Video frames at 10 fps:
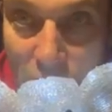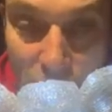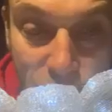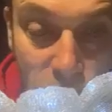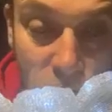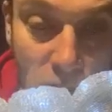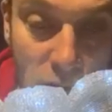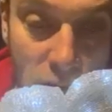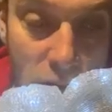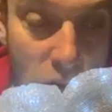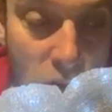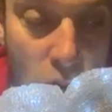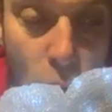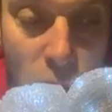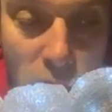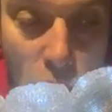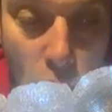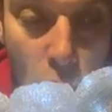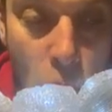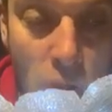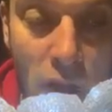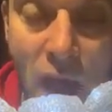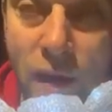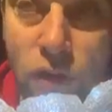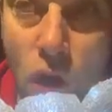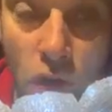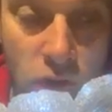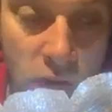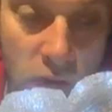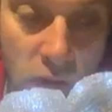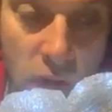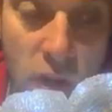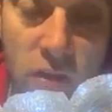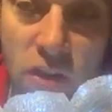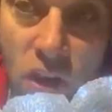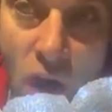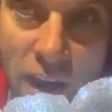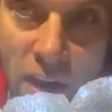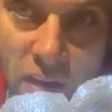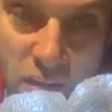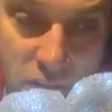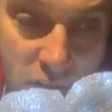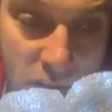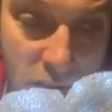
left, we all have God to guide us.